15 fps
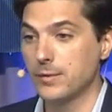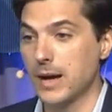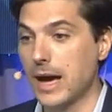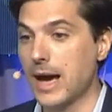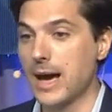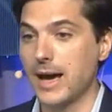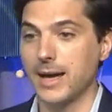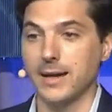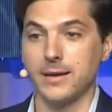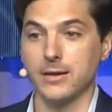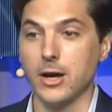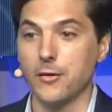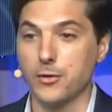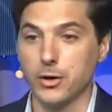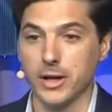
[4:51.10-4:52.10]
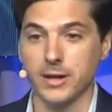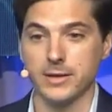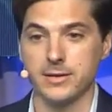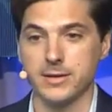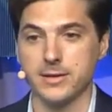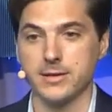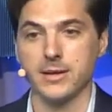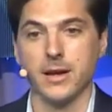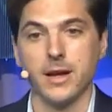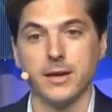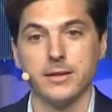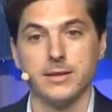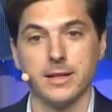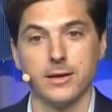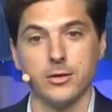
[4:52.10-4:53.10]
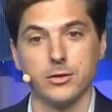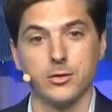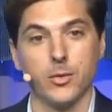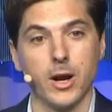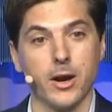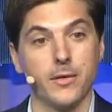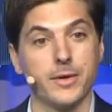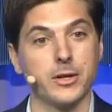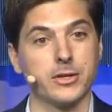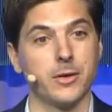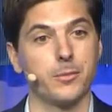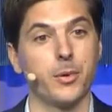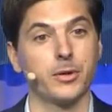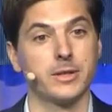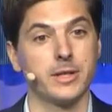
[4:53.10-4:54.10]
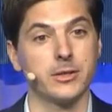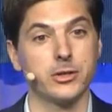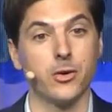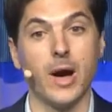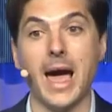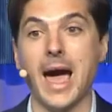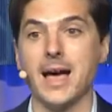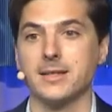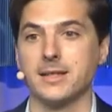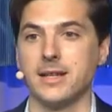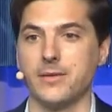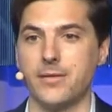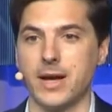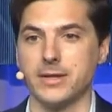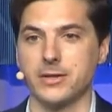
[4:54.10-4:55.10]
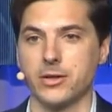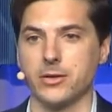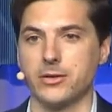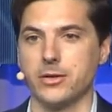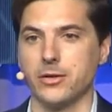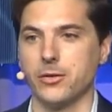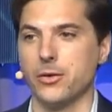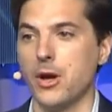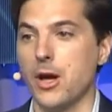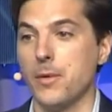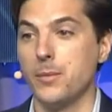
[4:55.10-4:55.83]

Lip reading: high-governance deals where there's a potential as an investor to